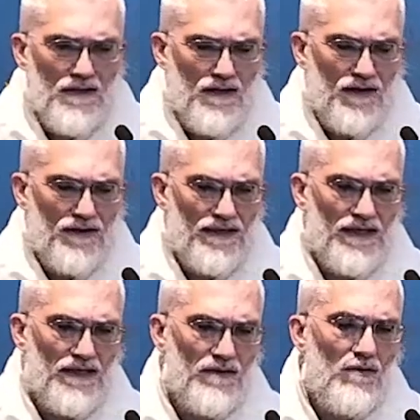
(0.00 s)
Our
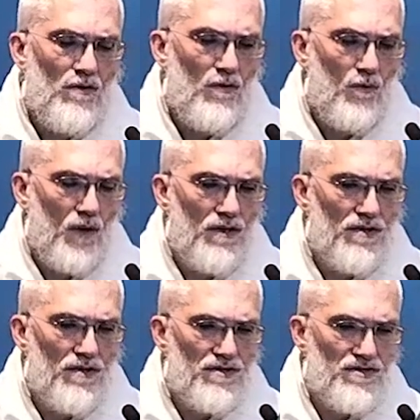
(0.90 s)
Lady
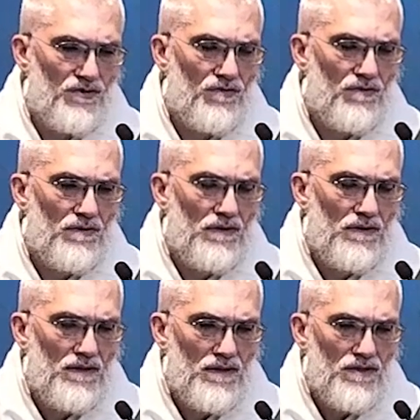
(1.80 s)
wants to,
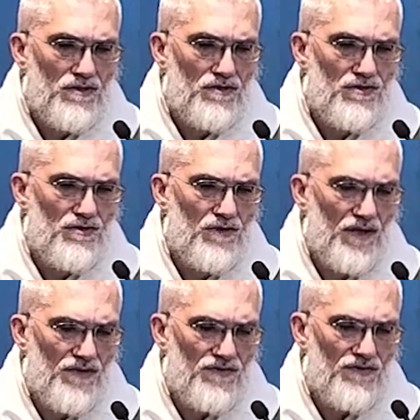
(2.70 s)
to do
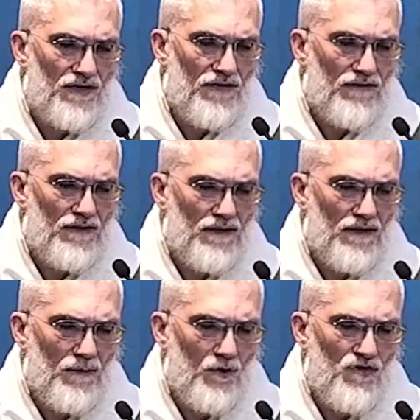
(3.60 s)
us, uh,
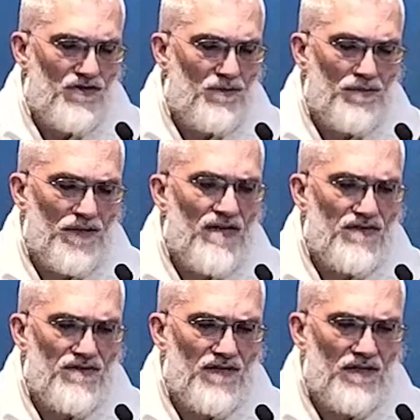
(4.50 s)
wants to bless
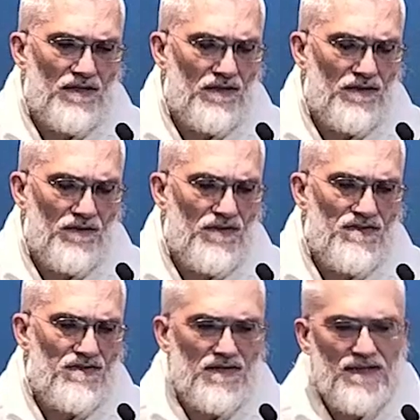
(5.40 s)
us. And, you know,
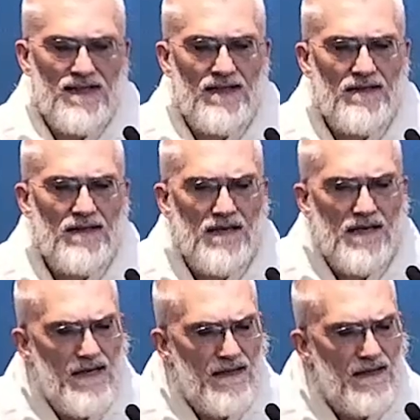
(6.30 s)
this is the thing
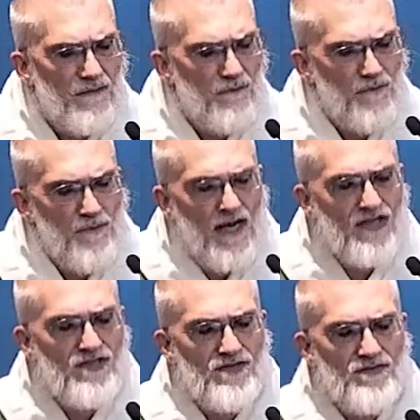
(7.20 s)
that
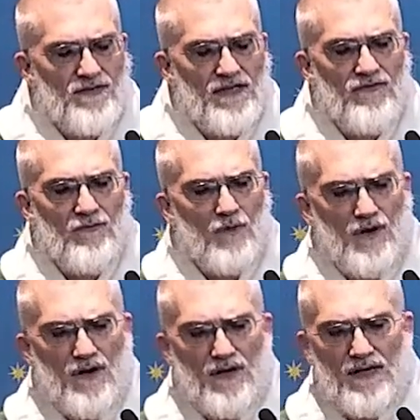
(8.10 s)
reminds me of
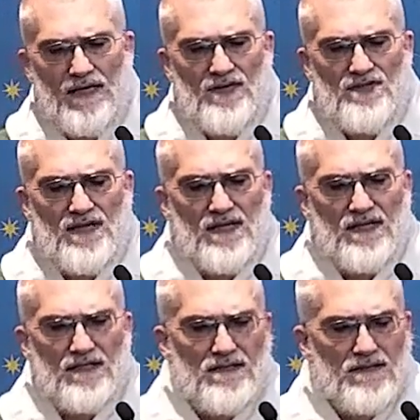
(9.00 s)
what Our Lady said
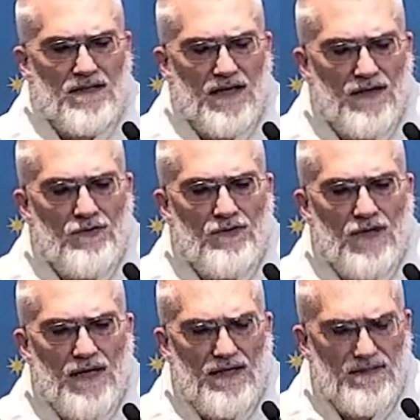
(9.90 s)
at, at,
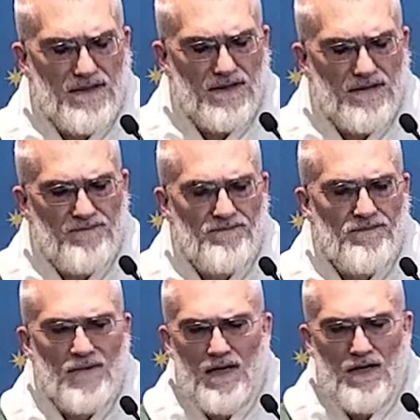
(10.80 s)
at um,
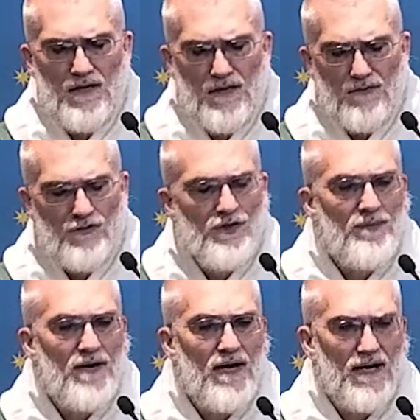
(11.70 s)
Rue du Bac